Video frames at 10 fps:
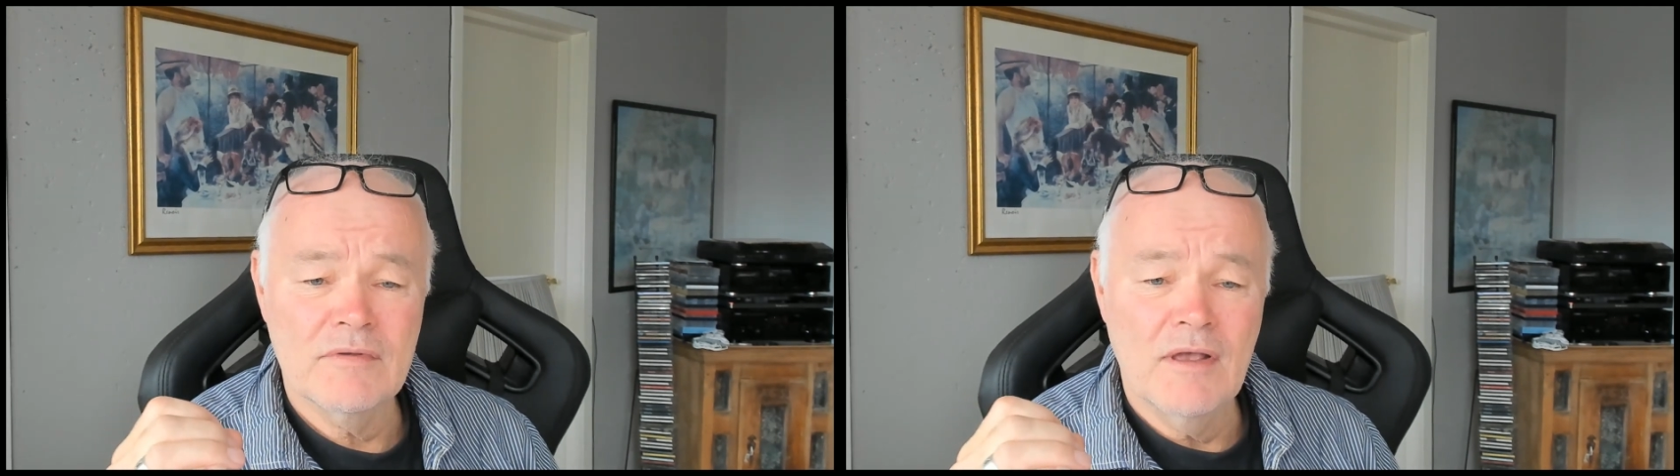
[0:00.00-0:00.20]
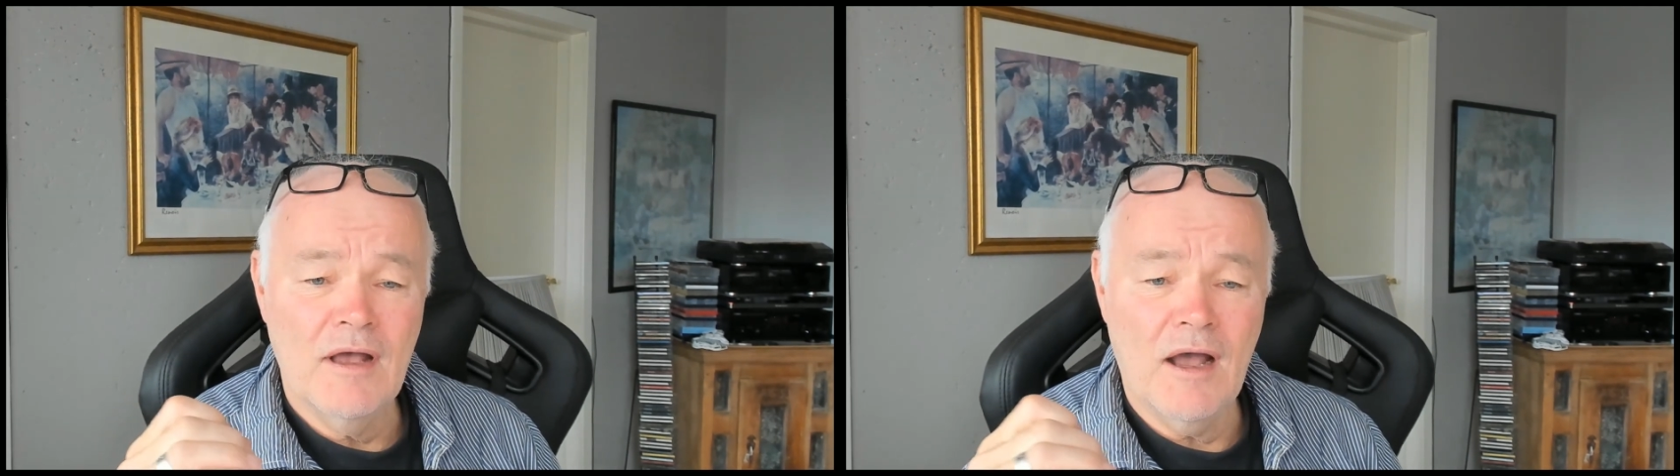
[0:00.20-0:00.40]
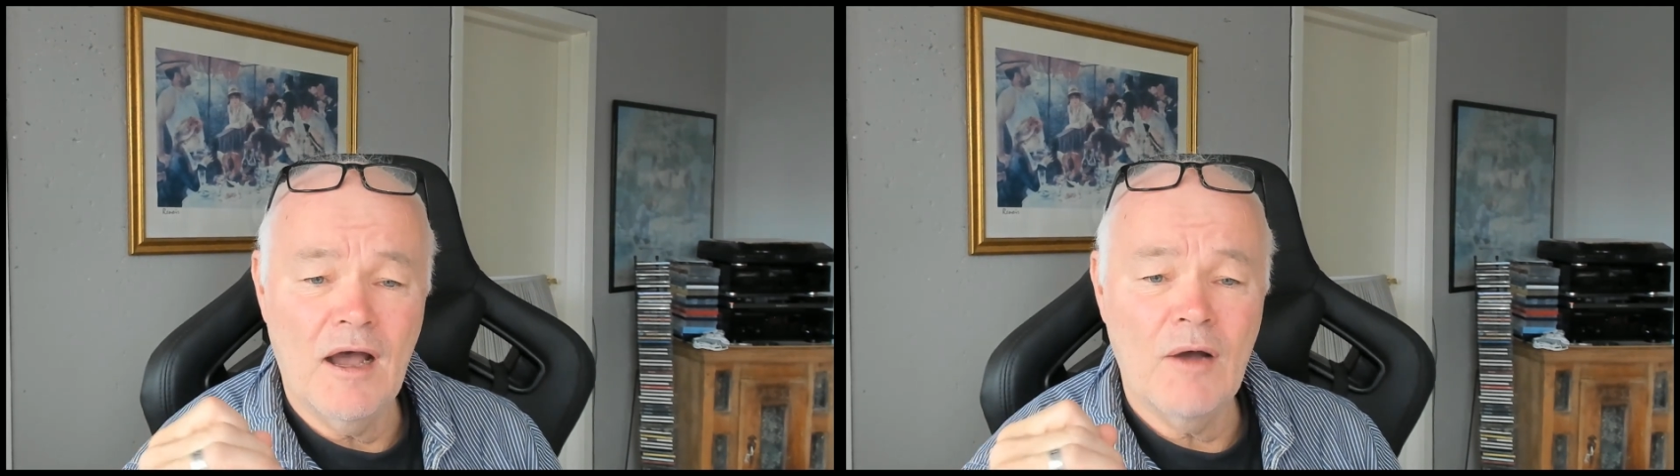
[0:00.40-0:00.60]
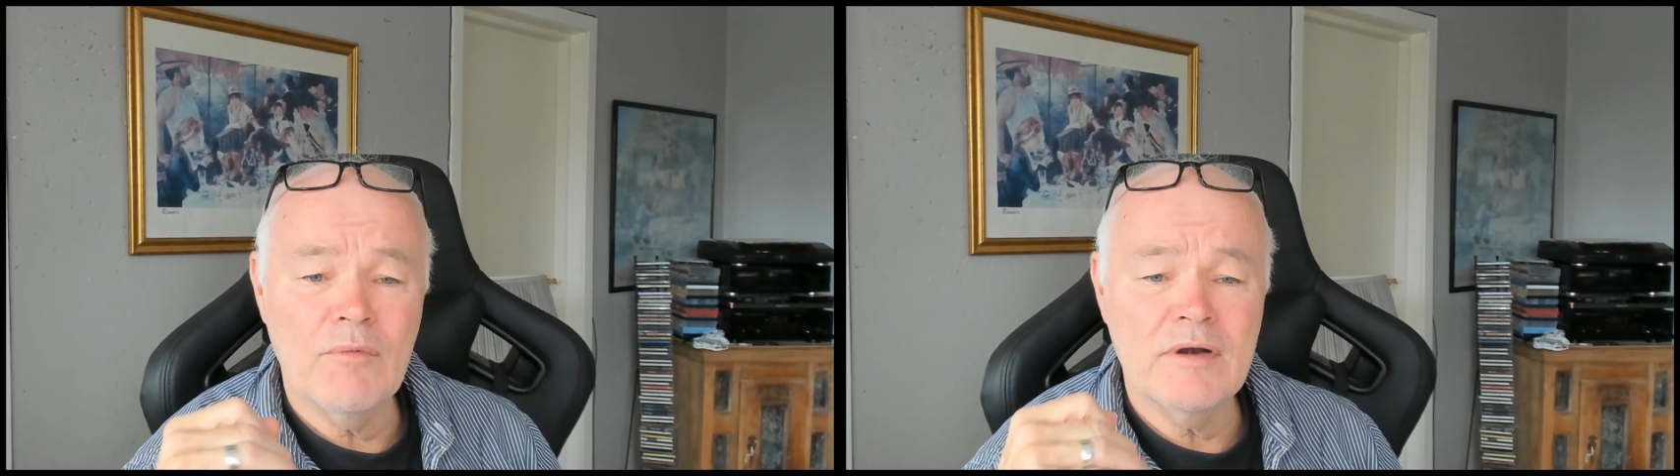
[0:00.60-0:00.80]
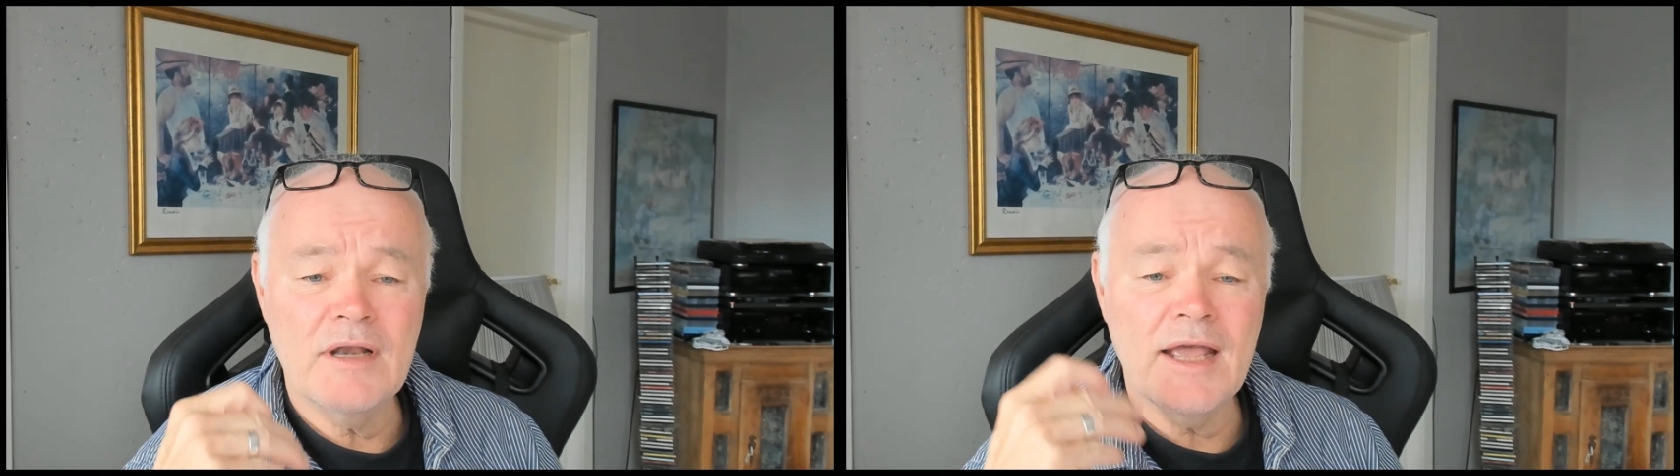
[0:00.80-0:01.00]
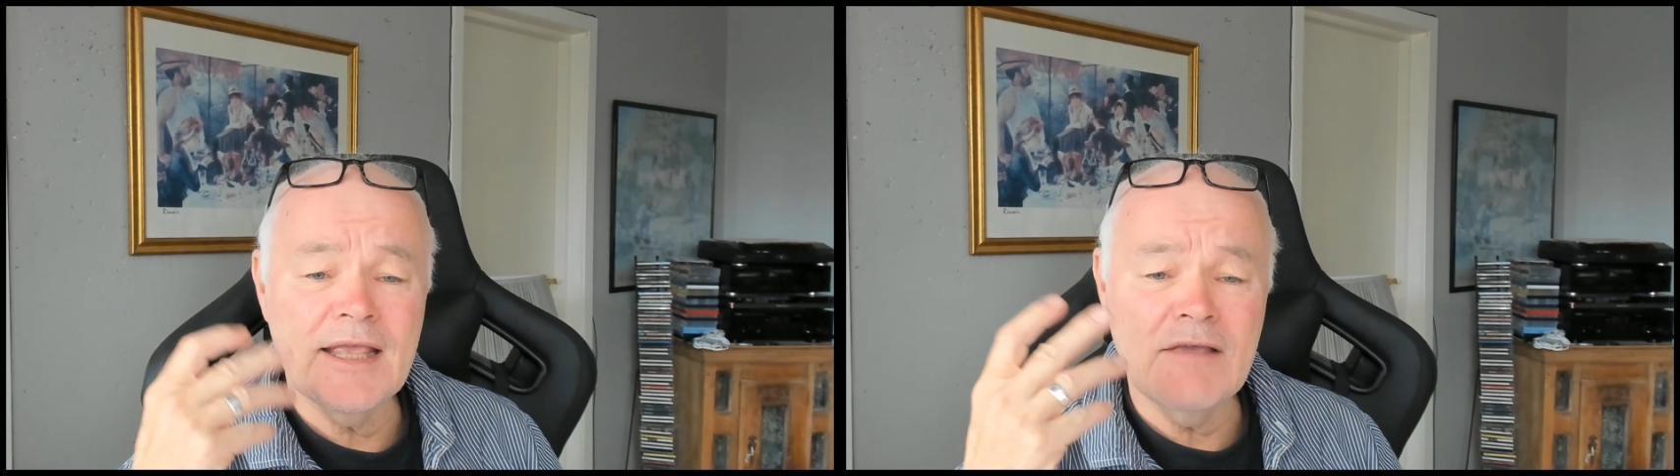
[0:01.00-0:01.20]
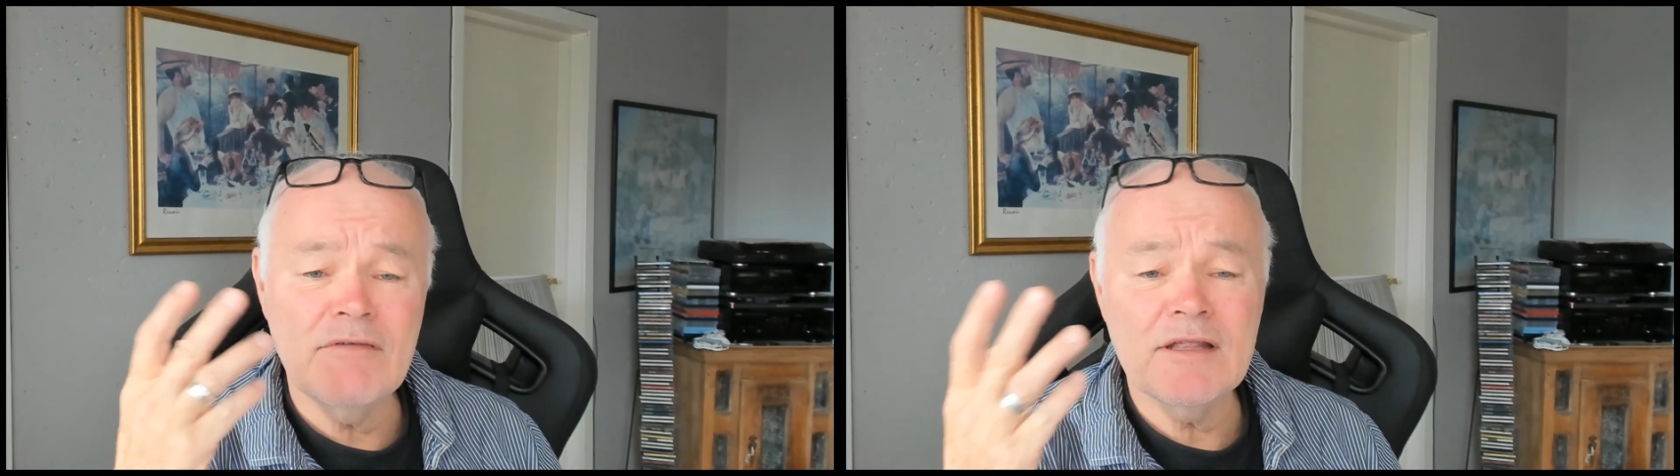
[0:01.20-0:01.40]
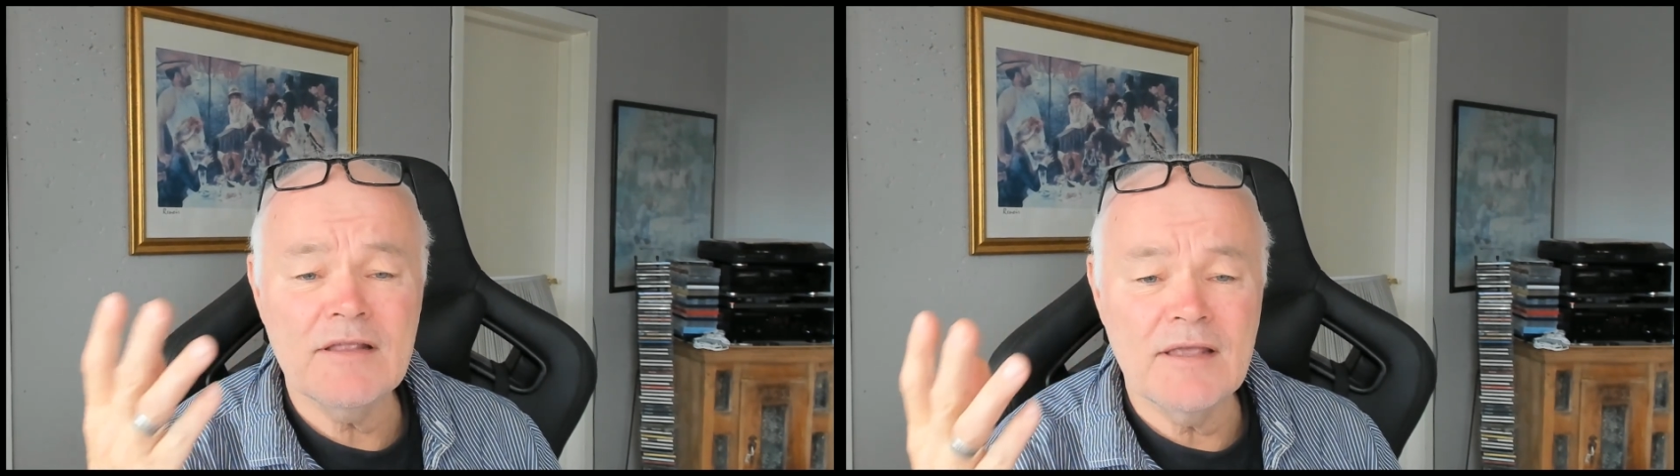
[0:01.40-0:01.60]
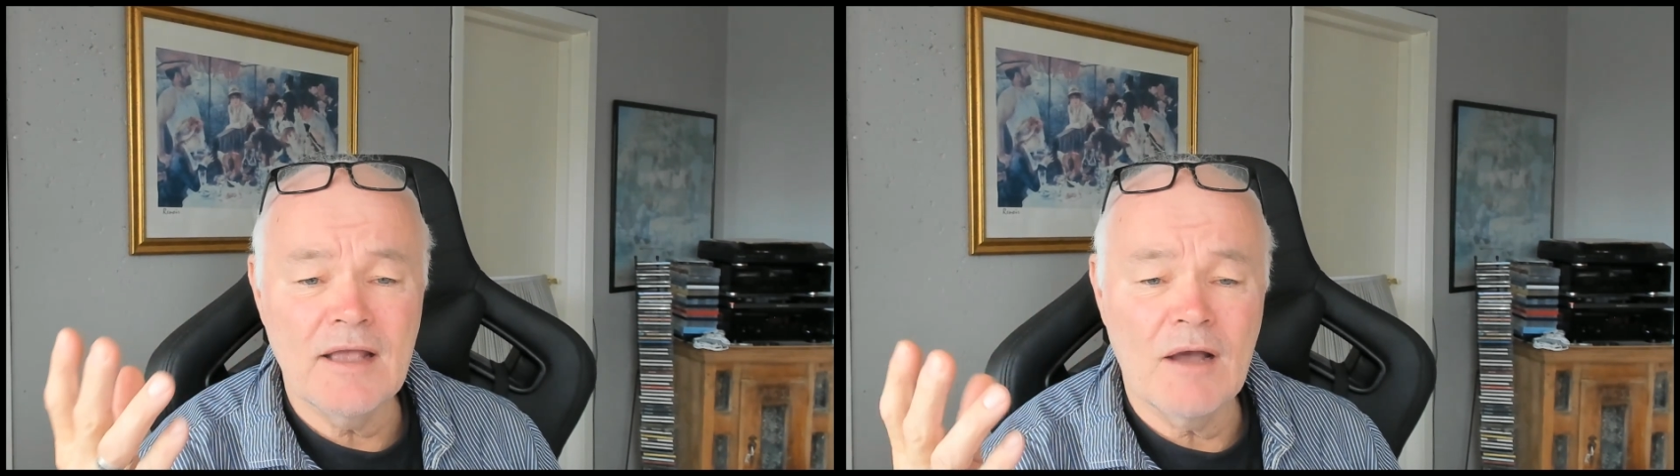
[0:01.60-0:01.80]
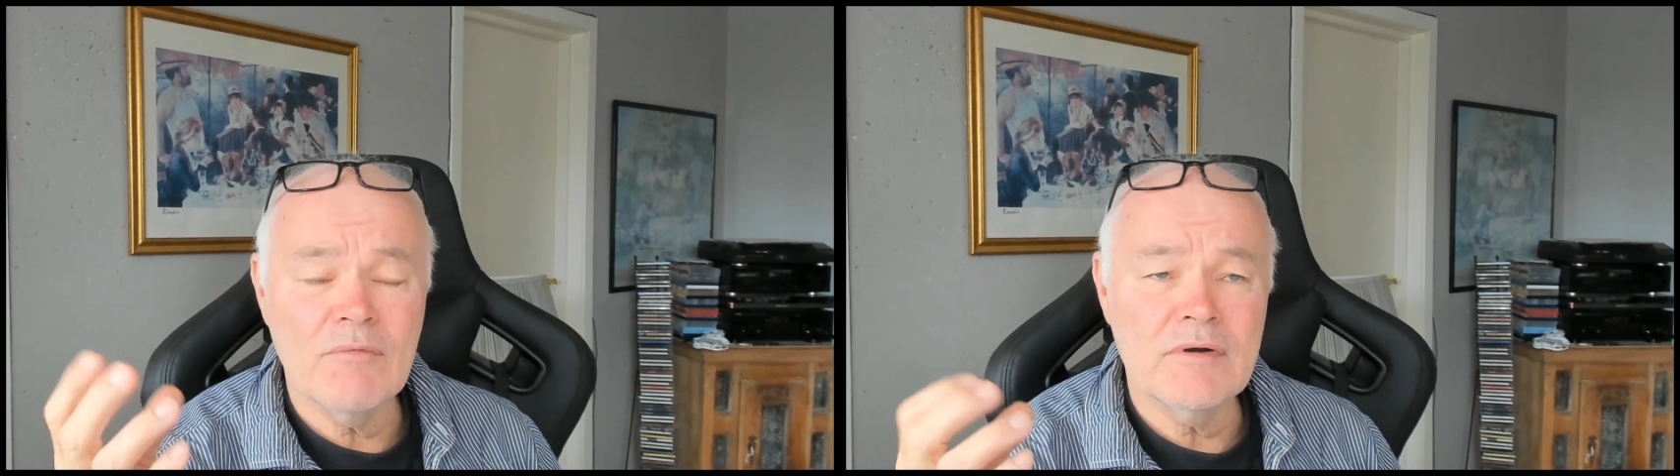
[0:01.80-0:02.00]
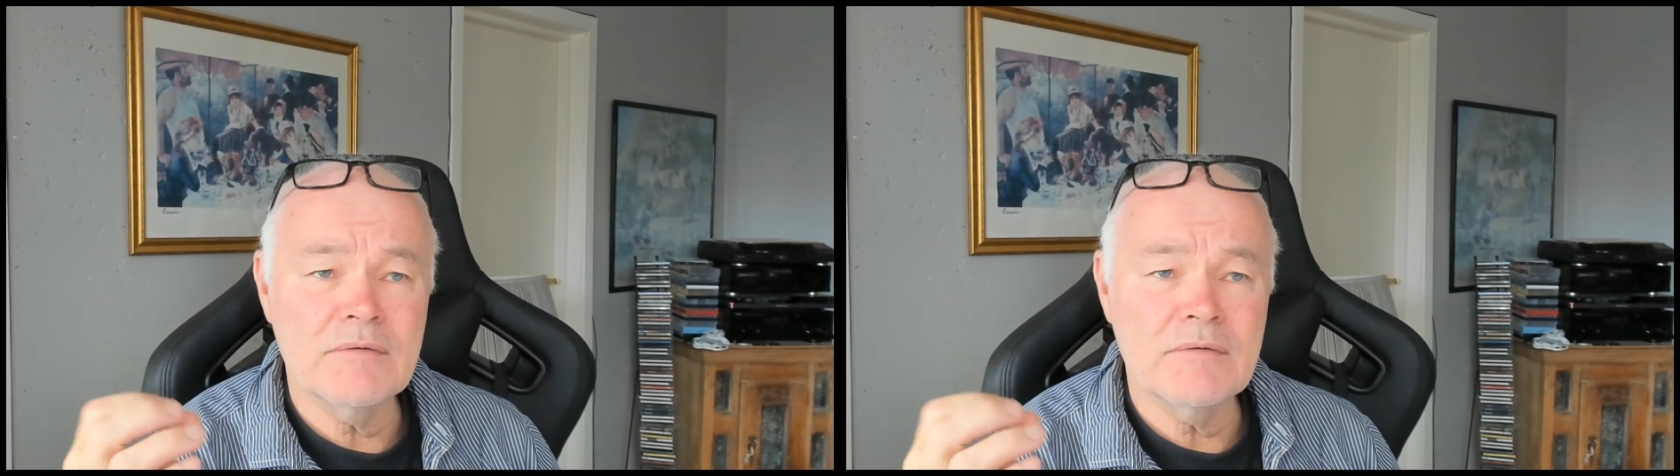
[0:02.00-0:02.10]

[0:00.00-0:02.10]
our naivety, our